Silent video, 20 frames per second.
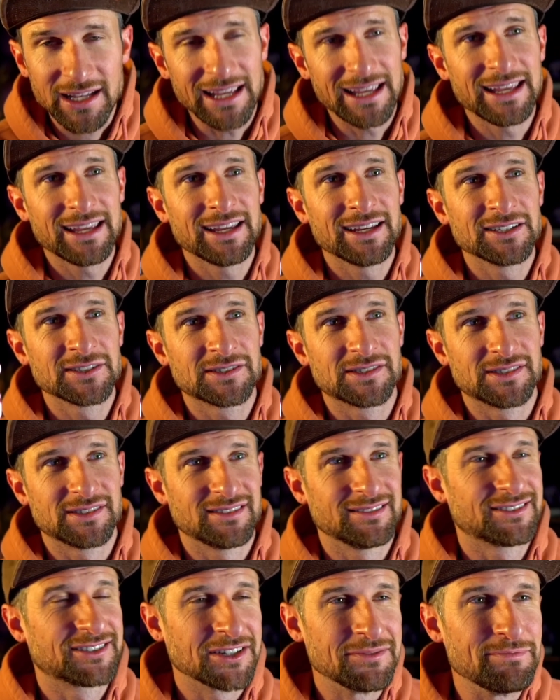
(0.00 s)
is,
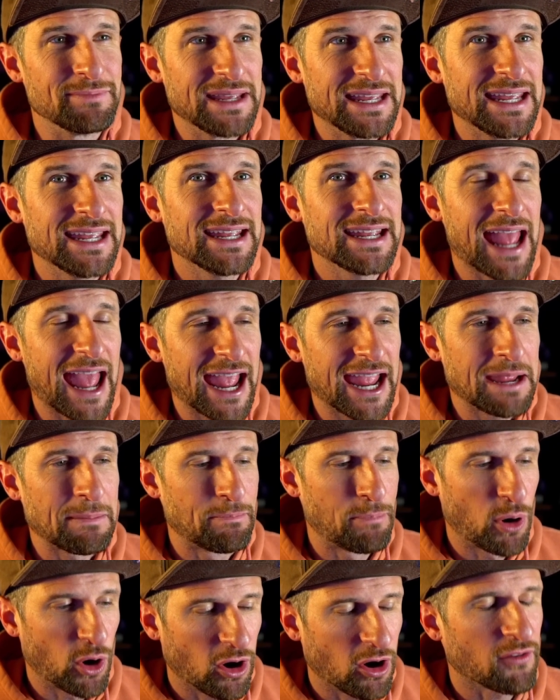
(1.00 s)
to me, a
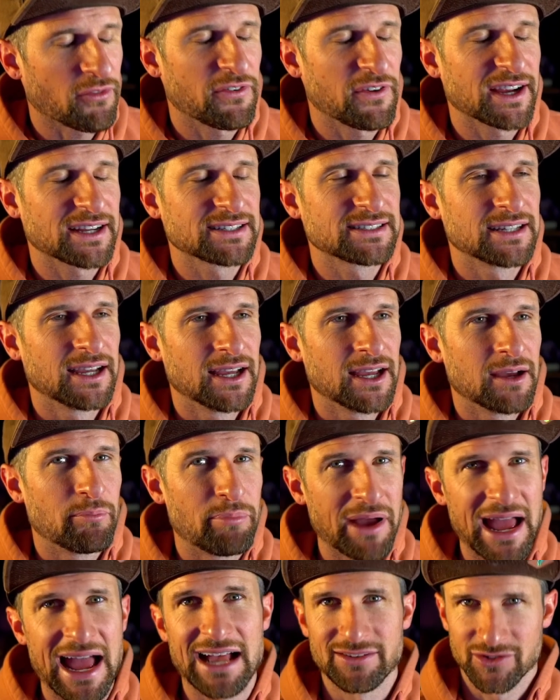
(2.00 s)
perfect
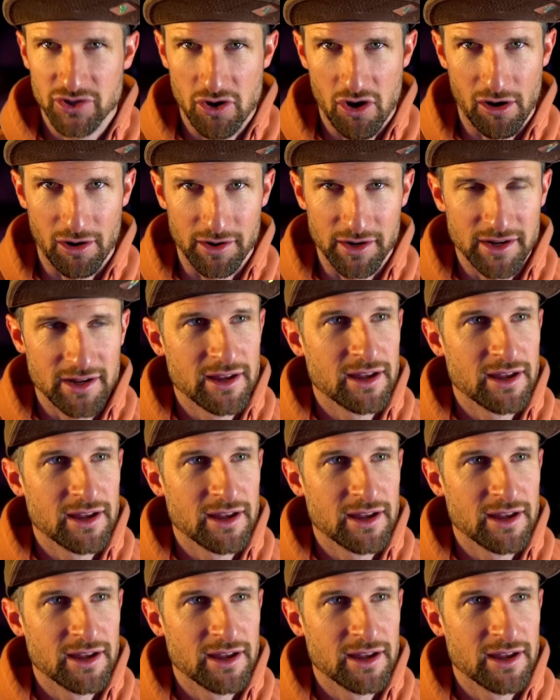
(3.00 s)
pass card.